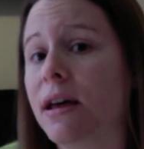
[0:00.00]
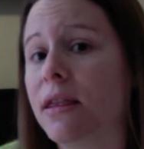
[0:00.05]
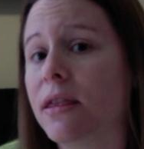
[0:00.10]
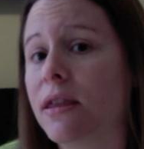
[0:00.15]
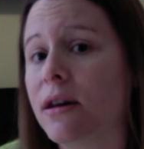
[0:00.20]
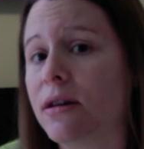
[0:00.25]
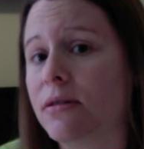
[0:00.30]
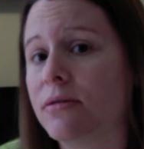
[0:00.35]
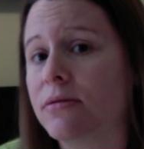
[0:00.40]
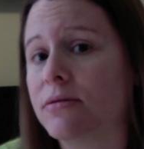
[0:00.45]

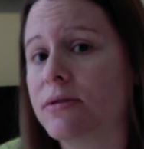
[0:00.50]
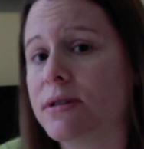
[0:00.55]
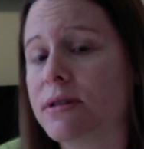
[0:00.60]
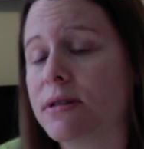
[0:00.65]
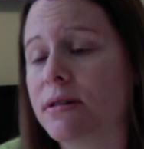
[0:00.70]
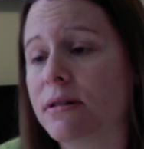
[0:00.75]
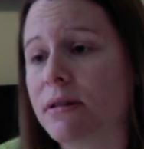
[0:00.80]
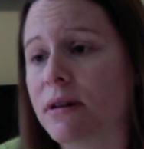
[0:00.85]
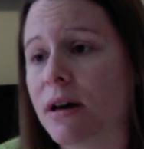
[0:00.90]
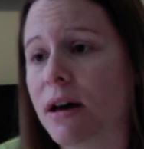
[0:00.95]

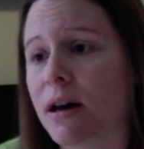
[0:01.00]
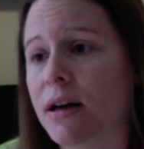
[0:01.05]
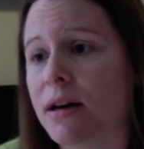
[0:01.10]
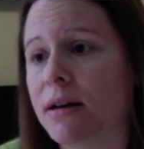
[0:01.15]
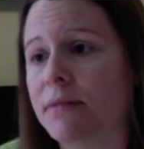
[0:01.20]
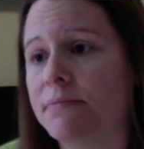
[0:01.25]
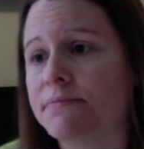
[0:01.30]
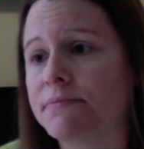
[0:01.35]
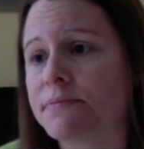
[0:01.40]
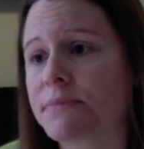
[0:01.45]
those
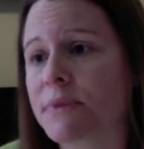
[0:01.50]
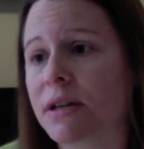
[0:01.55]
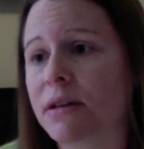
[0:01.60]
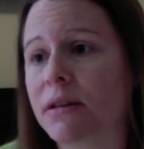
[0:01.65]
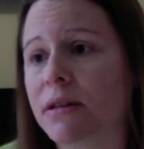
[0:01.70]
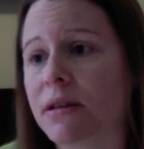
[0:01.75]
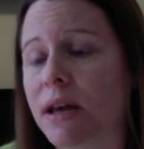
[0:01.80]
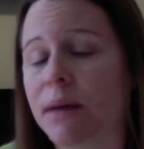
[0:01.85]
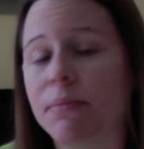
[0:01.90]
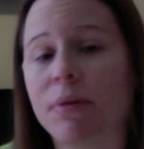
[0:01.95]

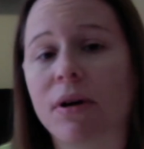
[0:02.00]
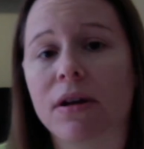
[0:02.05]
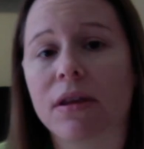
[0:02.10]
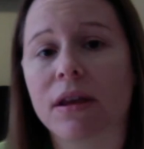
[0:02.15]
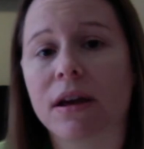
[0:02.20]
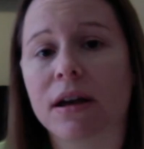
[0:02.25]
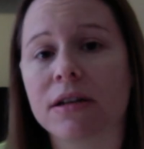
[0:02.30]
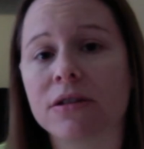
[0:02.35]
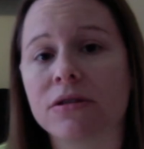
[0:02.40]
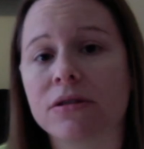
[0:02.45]
that part of the
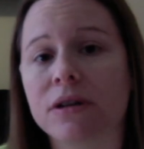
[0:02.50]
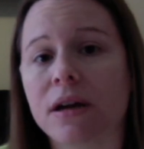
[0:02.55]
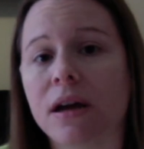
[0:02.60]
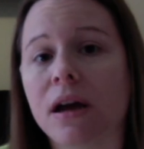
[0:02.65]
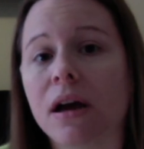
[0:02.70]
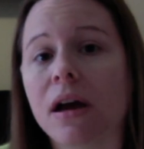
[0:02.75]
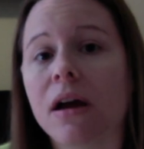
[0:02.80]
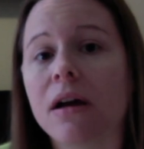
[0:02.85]
country